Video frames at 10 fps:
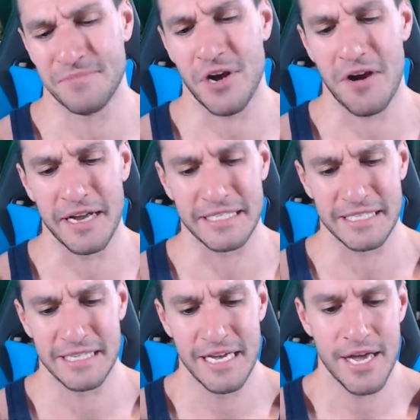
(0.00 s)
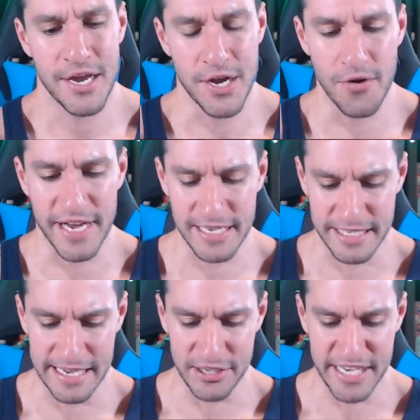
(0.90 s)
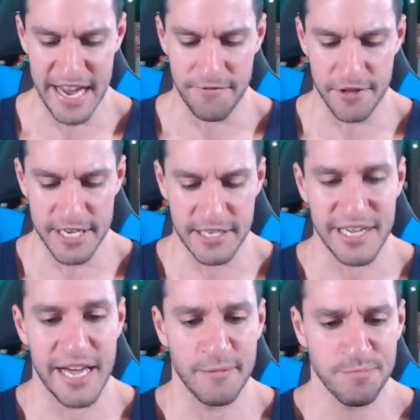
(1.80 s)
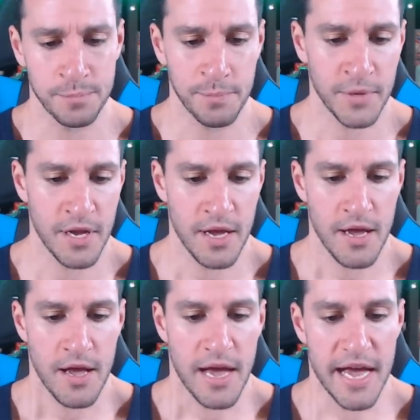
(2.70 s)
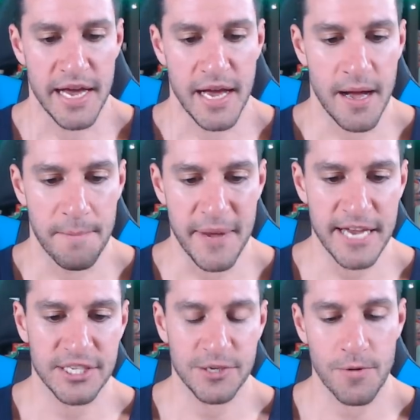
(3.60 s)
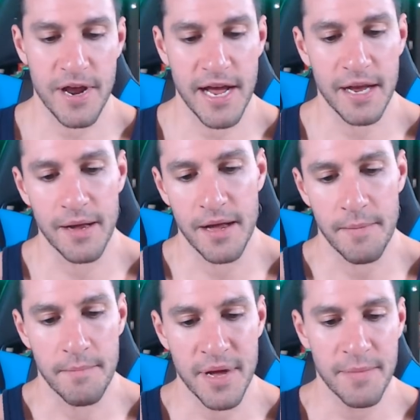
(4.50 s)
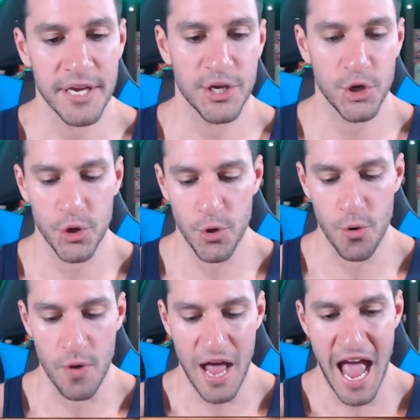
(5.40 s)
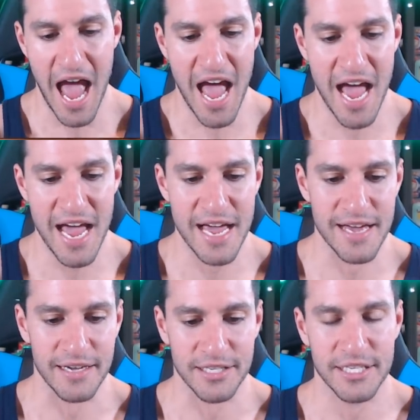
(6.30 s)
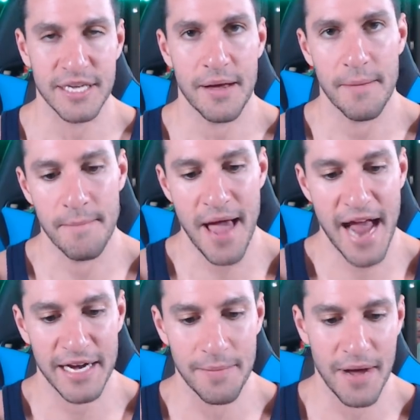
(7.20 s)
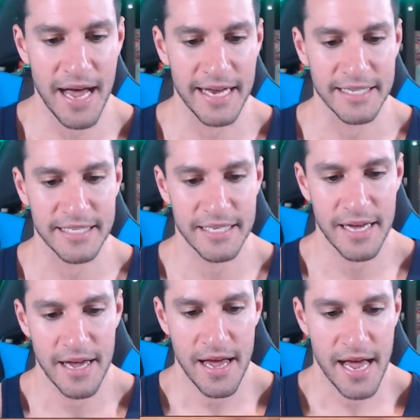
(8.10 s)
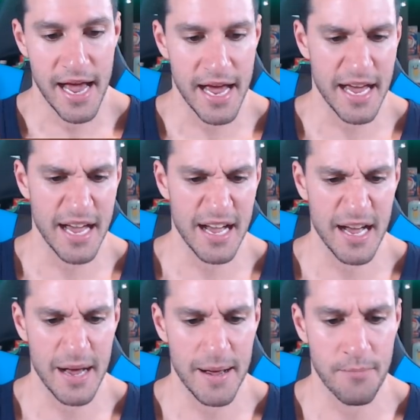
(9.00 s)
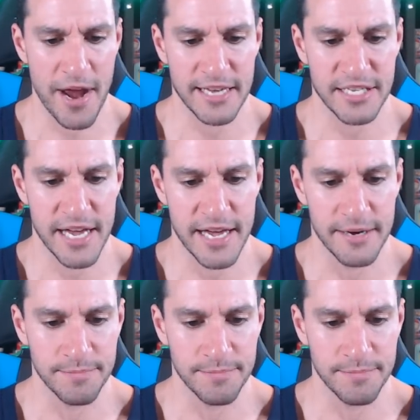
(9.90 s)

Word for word: All right, no guess the energy game for this set a uh, Beast Ring, Mimikyu, Eggs, Magnemite, a uh, Breaks In.